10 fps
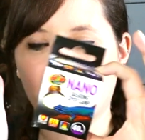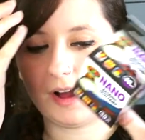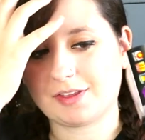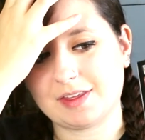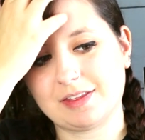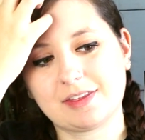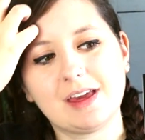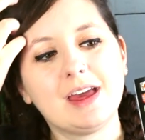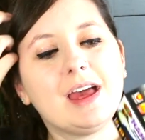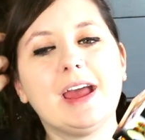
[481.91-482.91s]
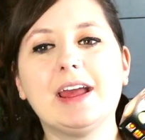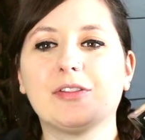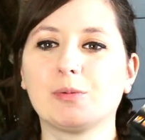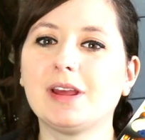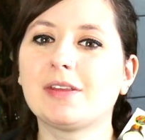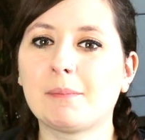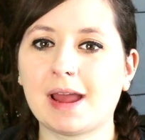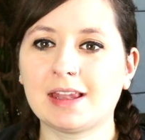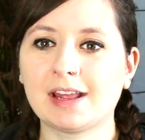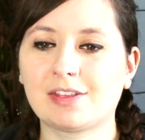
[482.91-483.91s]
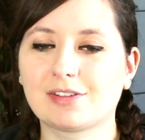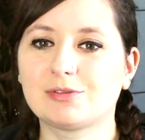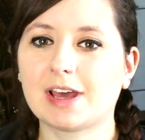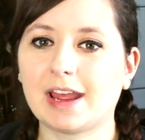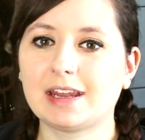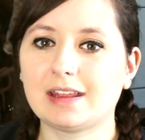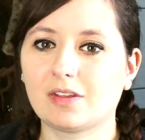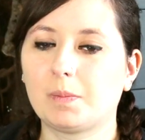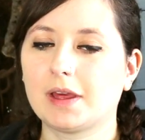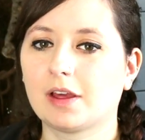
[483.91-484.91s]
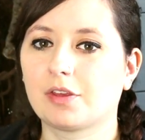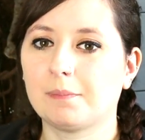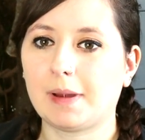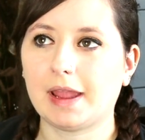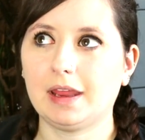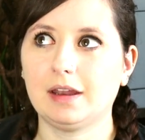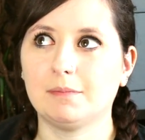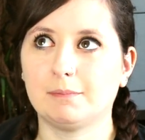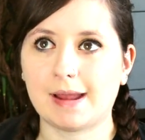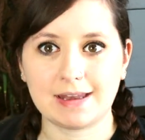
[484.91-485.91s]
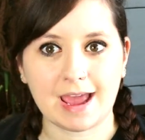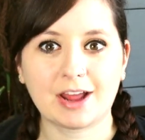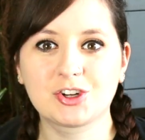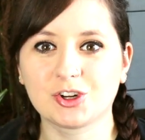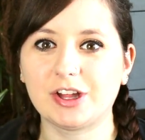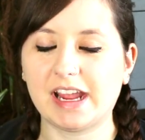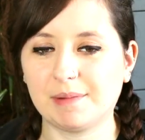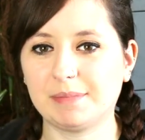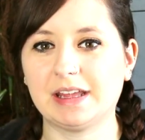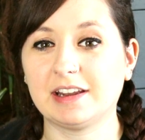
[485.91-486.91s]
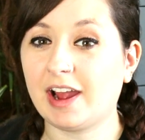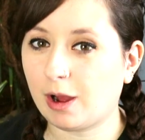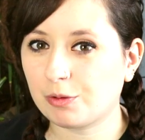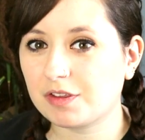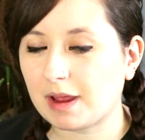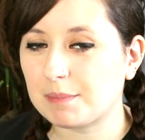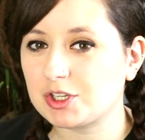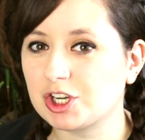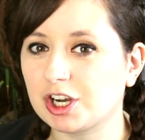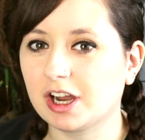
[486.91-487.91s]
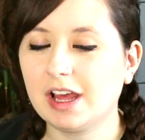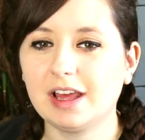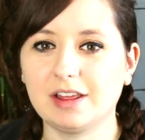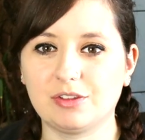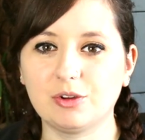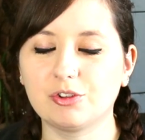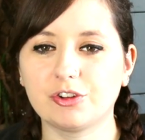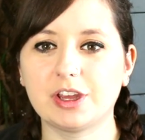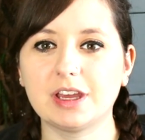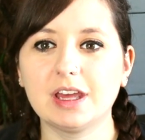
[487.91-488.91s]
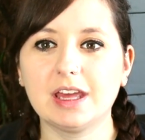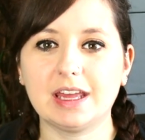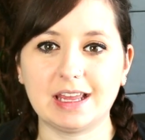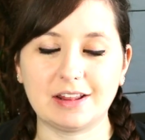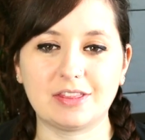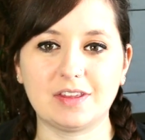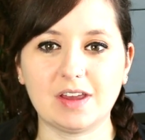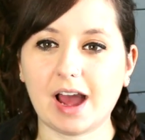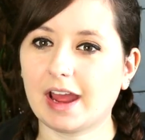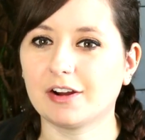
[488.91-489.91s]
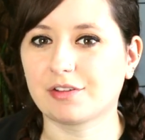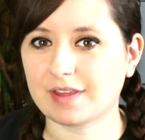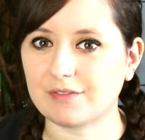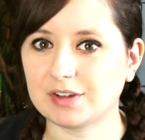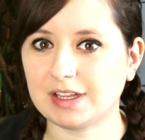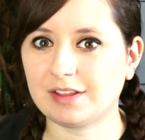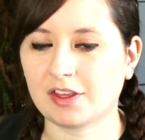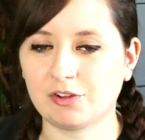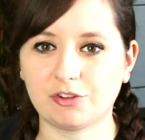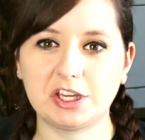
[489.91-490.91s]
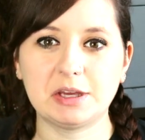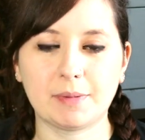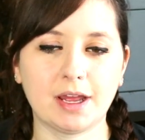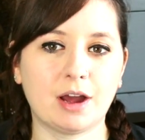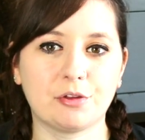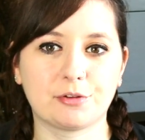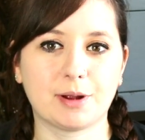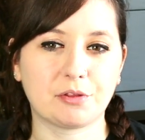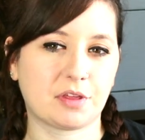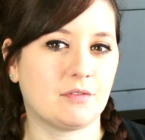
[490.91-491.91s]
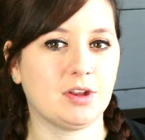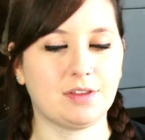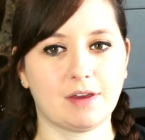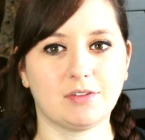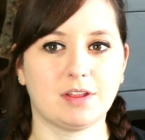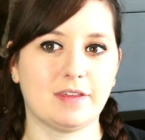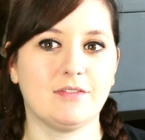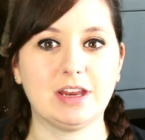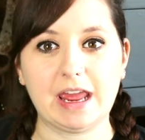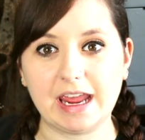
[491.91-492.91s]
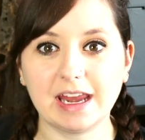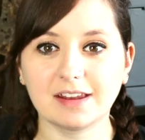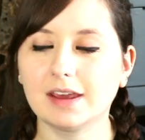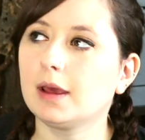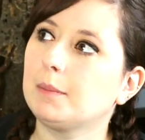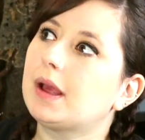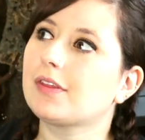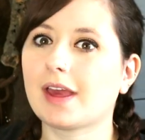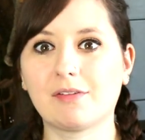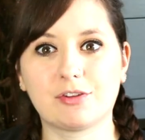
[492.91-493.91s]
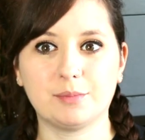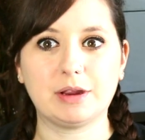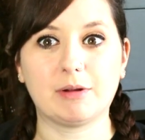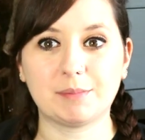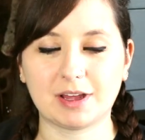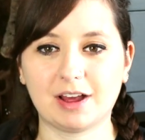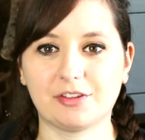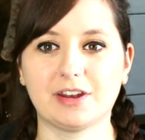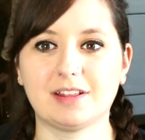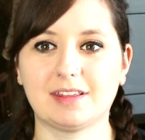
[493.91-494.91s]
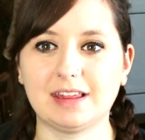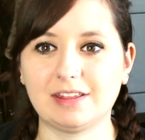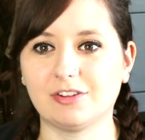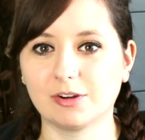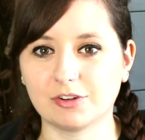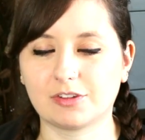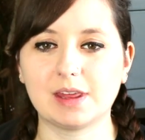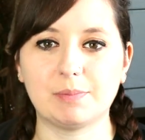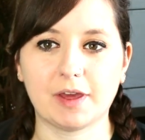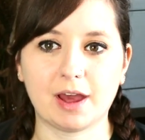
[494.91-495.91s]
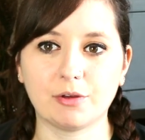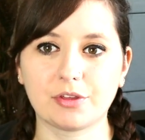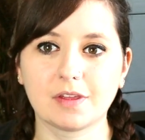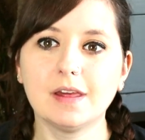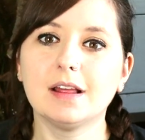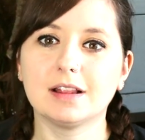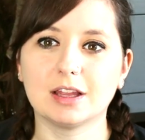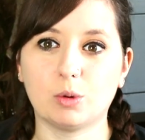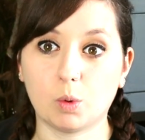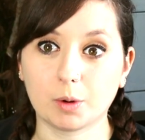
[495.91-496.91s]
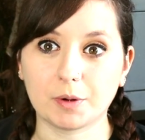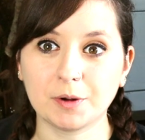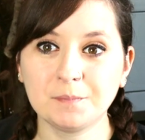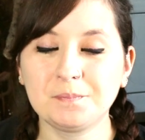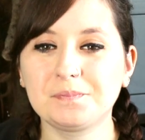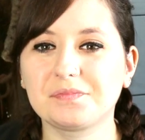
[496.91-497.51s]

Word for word: the box is. And the reason my light's so tiny is because my, my natural ambient house temperature is usually in the higher 70s. I usually keep my house around 77 to 78 because I have so many reptiles and it's easier to just keep the house a little warmer.